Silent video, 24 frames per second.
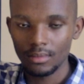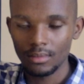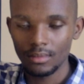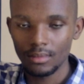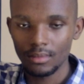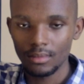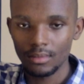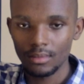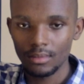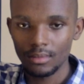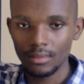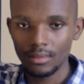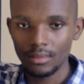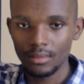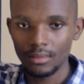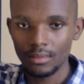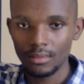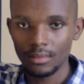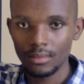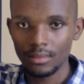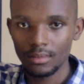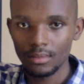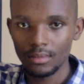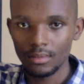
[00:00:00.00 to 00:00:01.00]

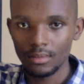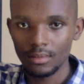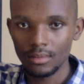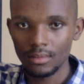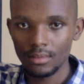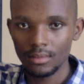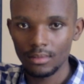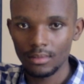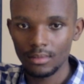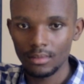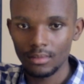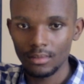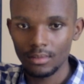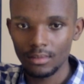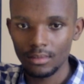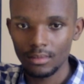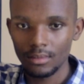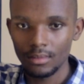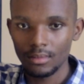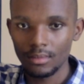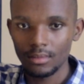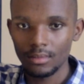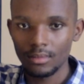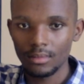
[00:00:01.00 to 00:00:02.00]

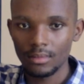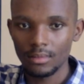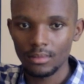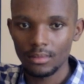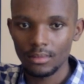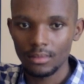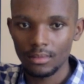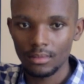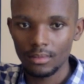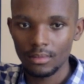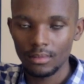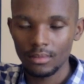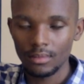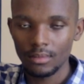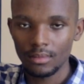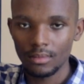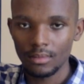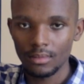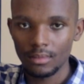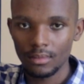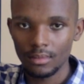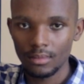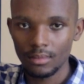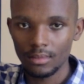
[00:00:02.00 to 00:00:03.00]

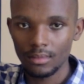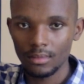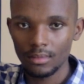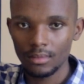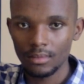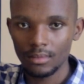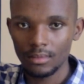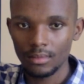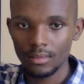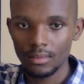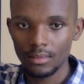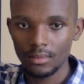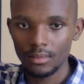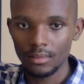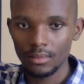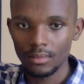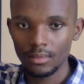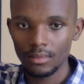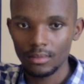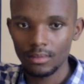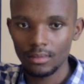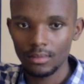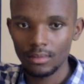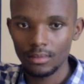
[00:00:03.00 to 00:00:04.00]

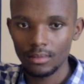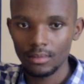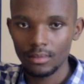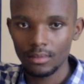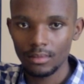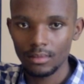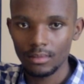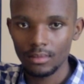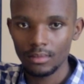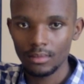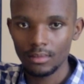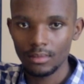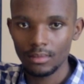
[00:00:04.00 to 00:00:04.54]
(silent)